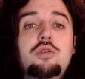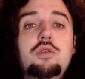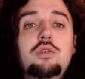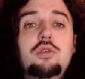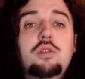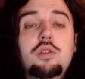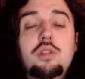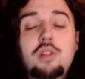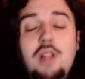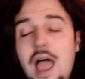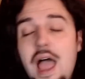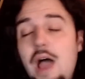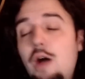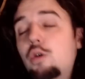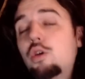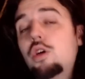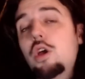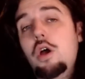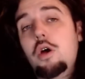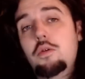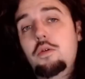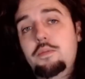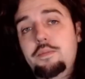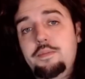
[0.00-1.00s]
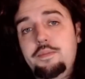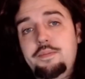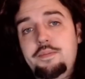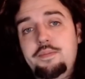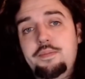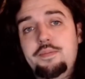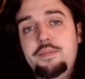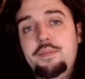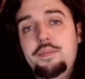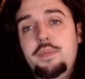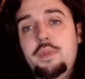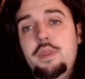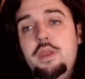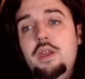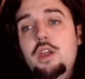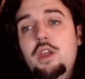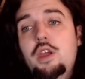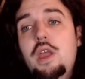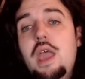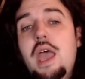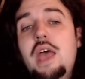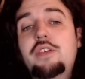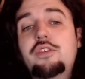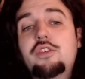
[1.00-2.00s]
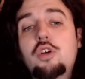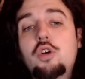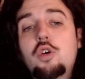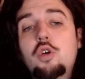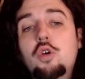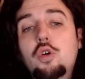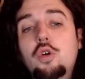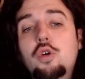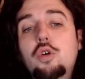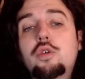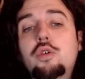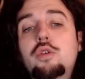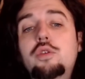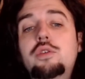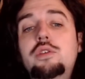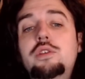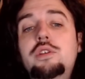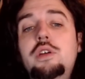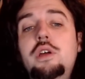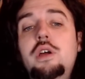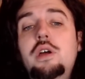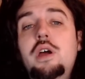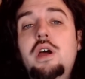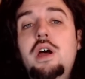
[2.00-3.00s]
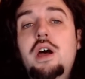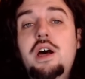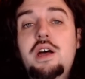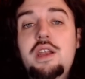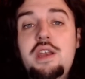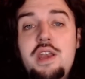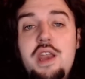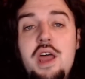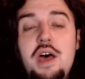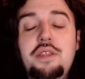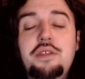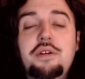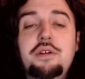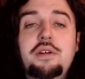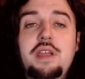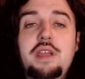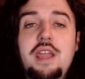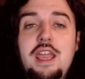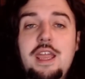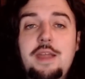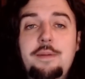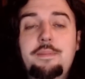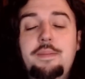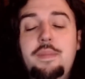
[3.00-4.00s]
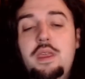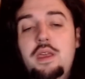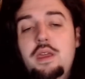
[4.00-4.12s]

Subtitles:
Lauko has earned another game.